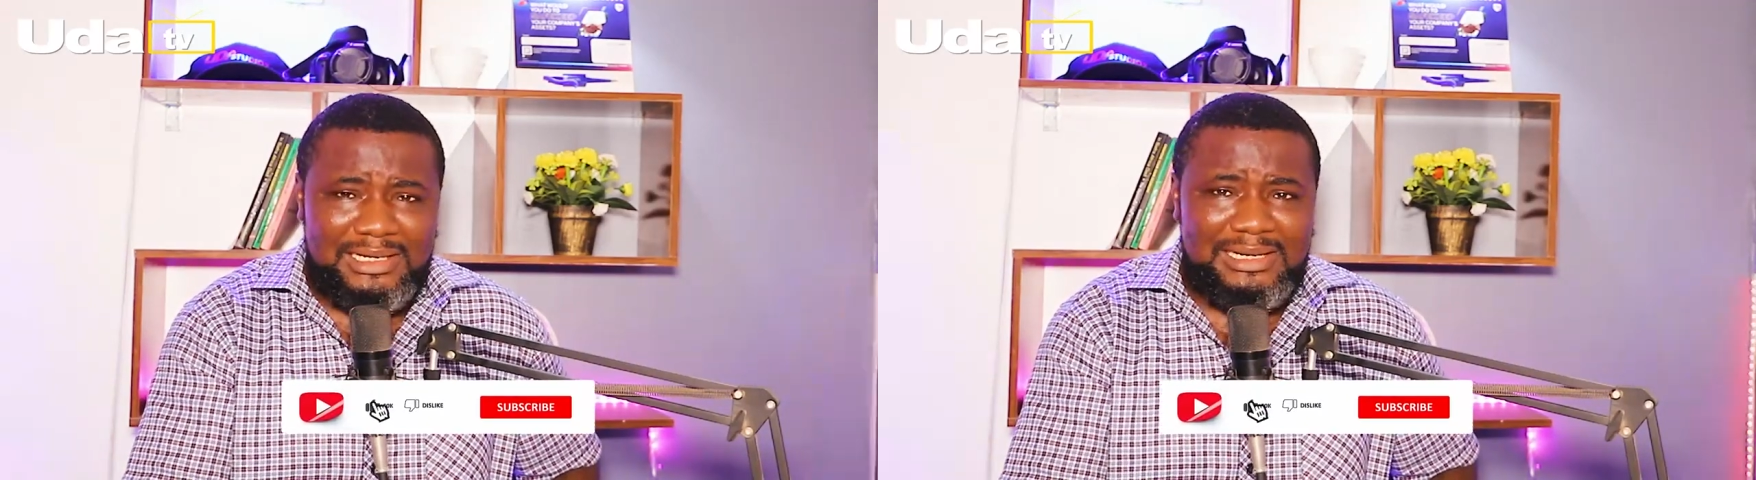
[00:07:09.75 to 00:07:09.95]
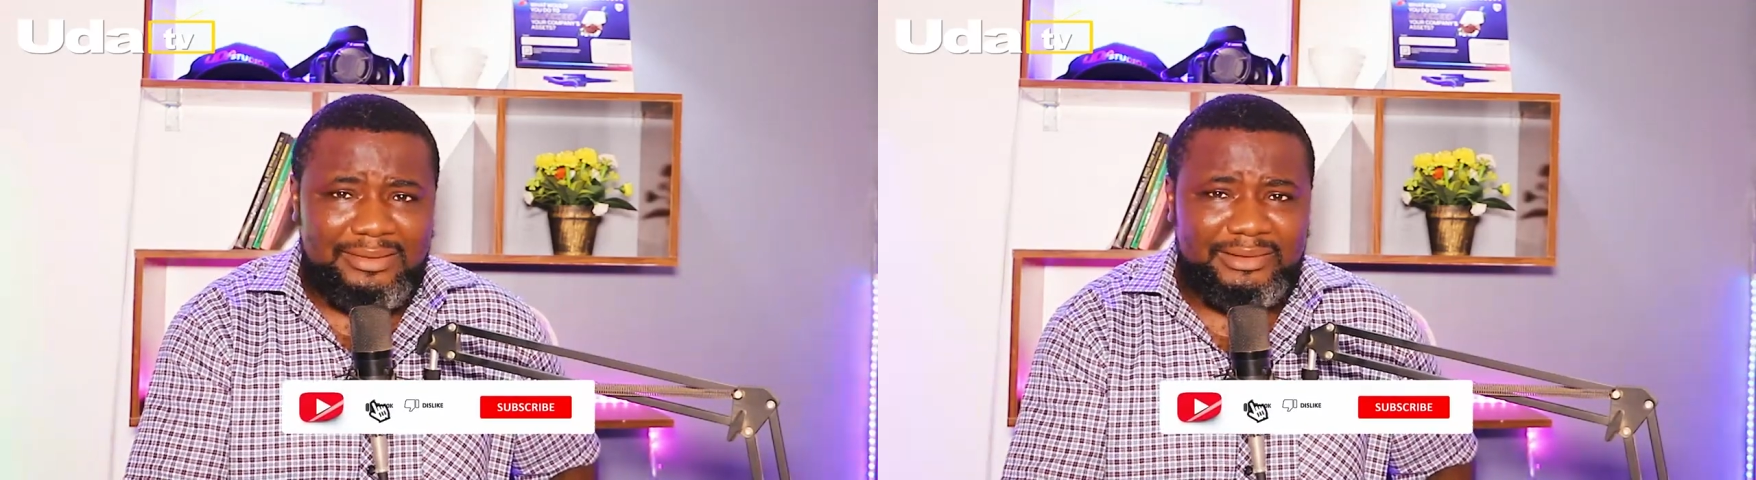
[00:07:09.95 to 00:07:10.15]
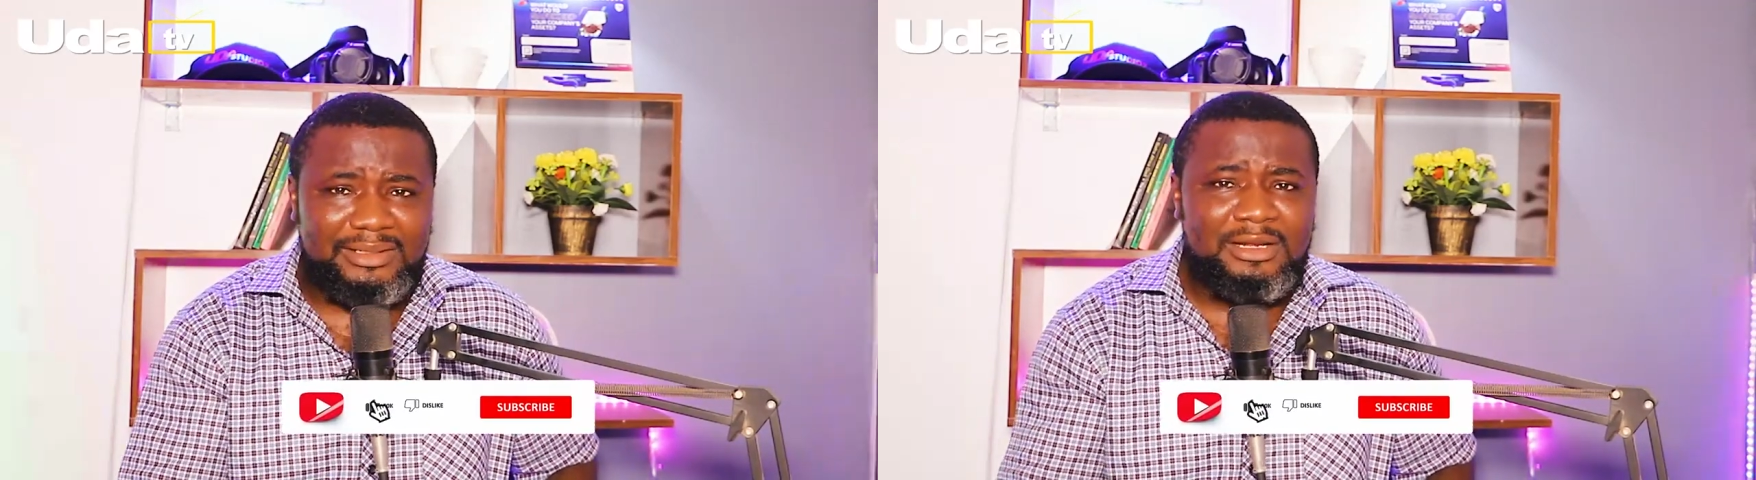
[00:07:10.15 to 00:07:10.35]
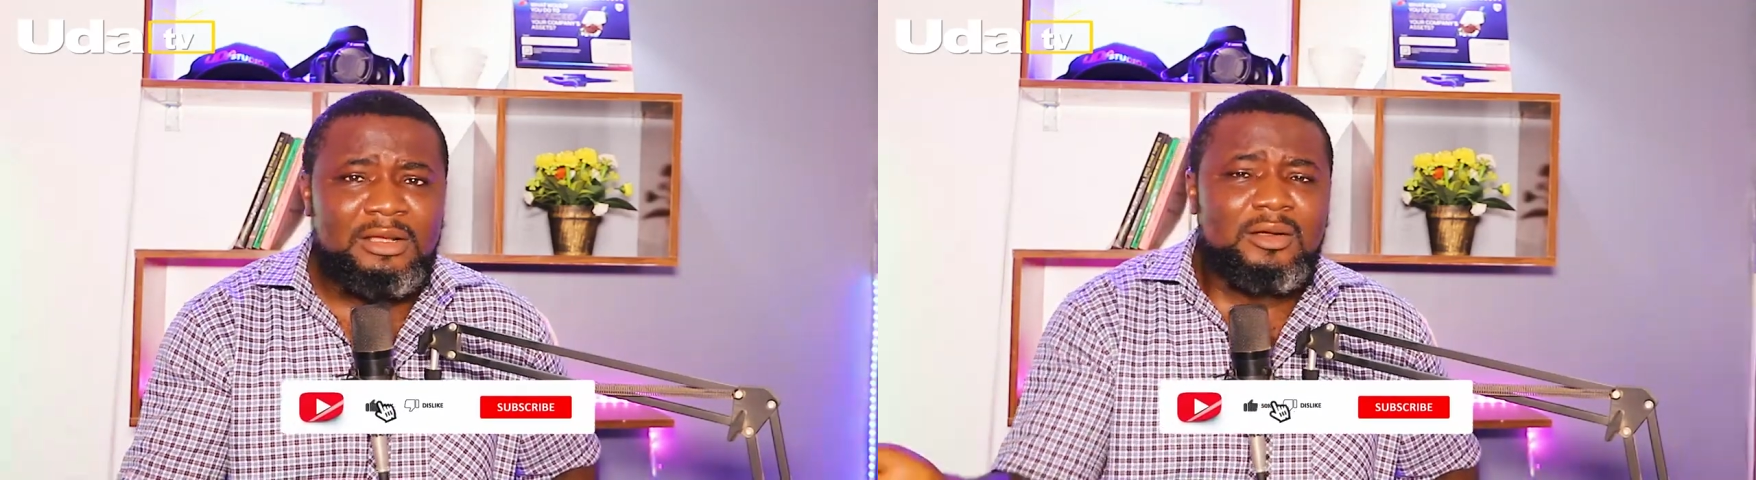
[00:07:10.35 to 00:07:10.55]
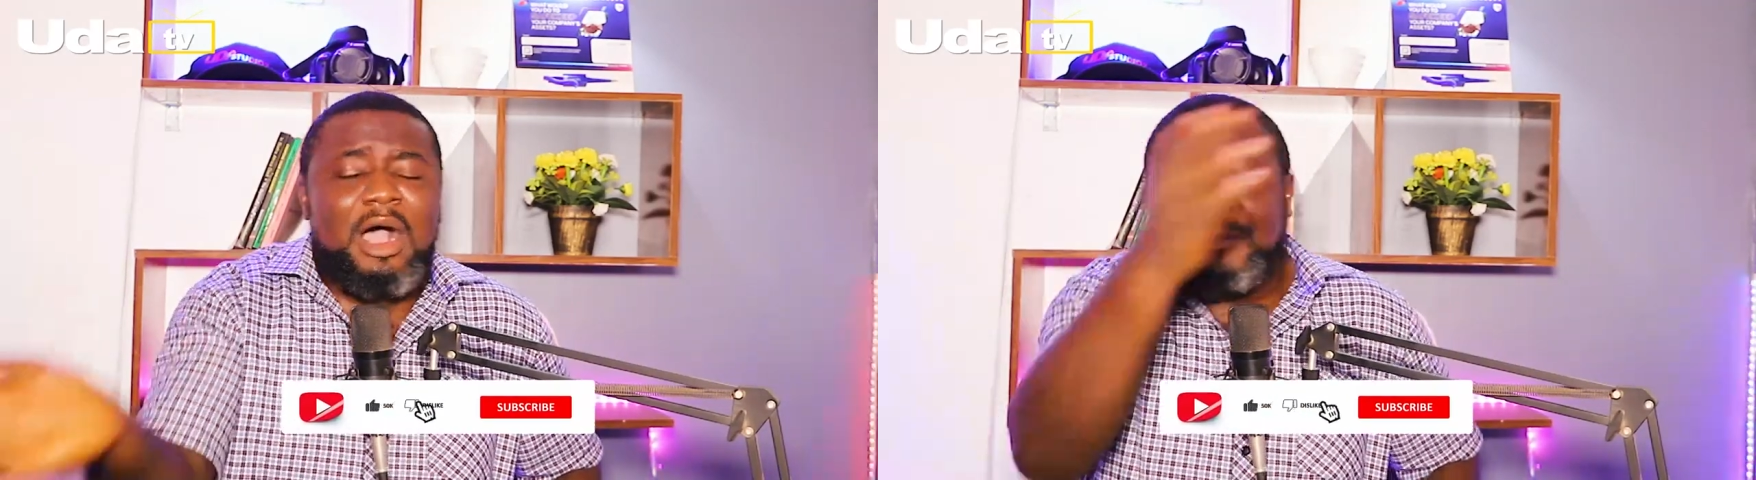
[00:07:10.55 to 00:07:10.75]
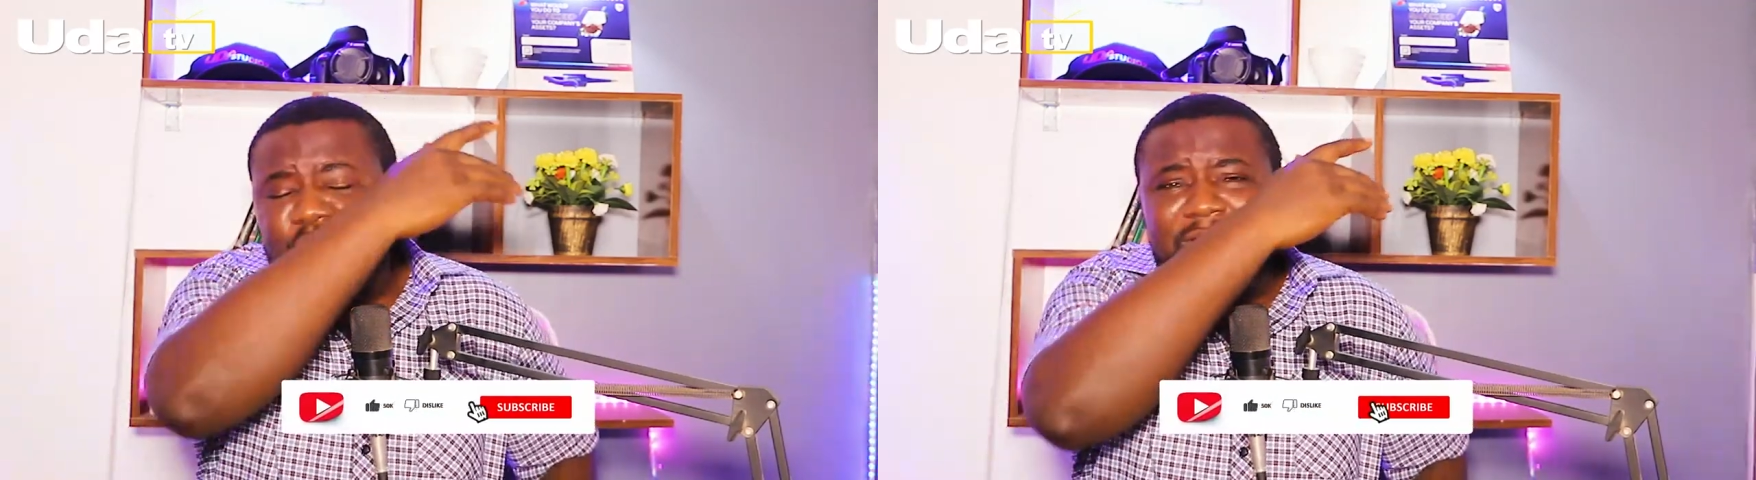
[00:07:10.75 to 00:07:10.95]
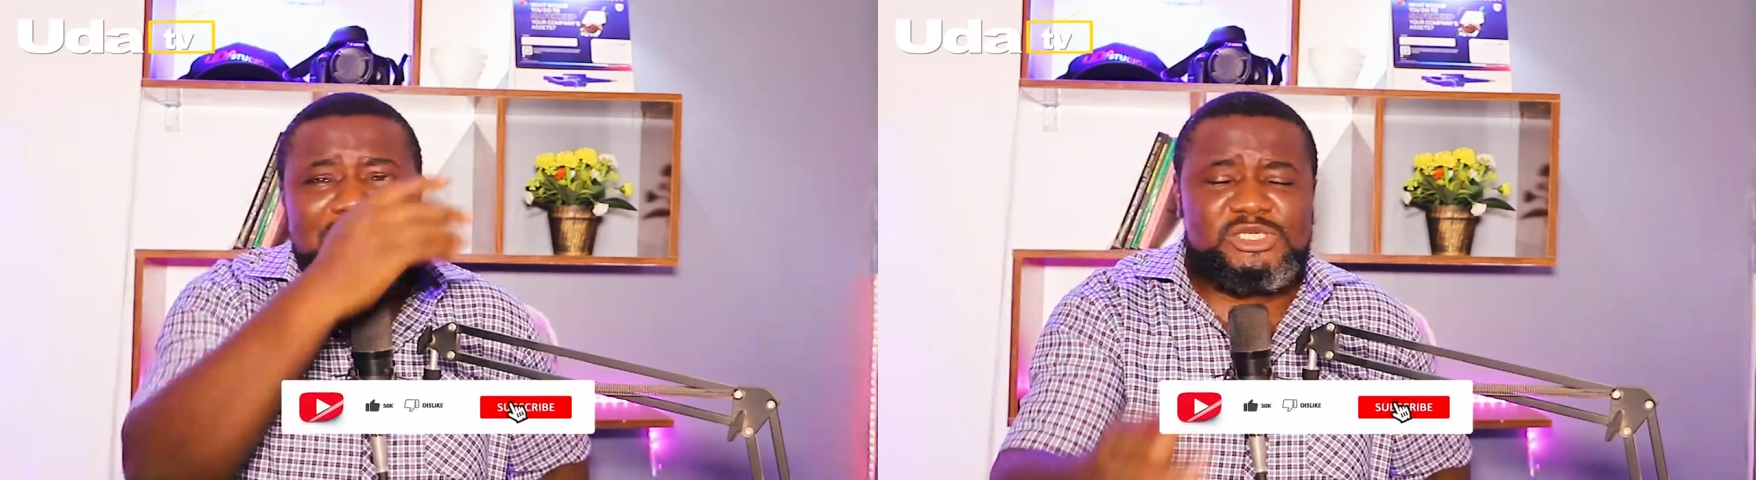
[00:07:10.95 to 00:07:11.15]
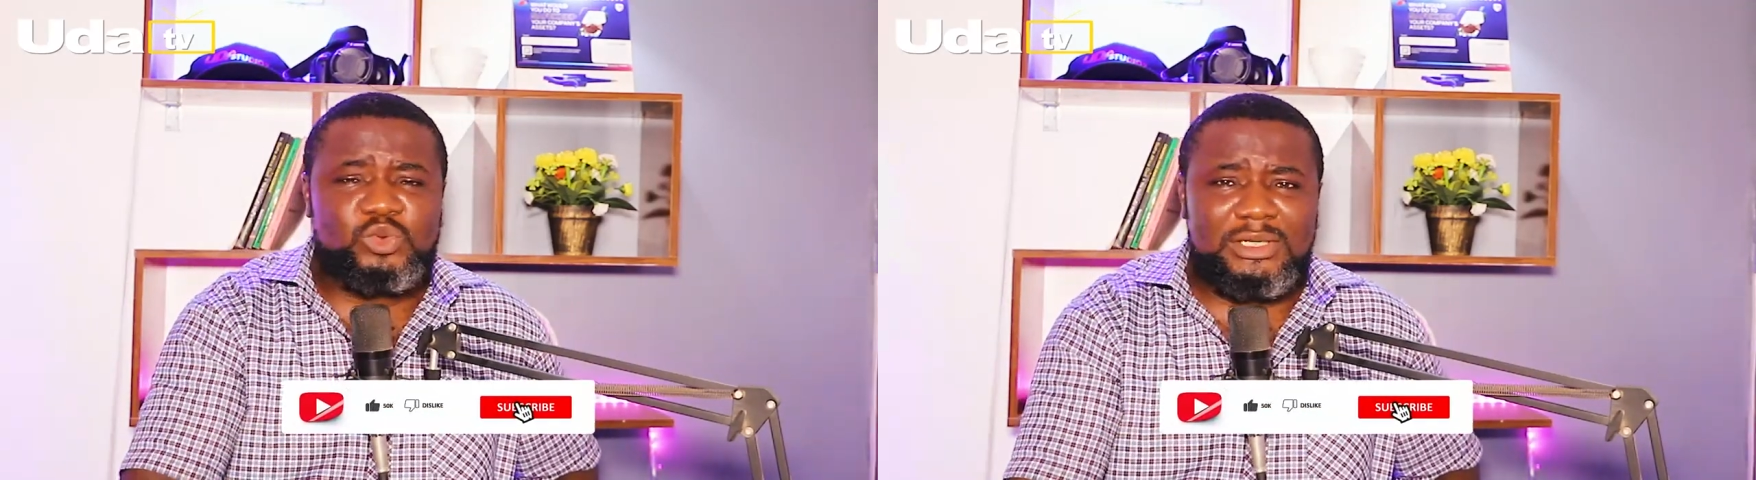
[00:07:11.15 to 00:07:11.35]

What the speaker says: Nanari. Up to the next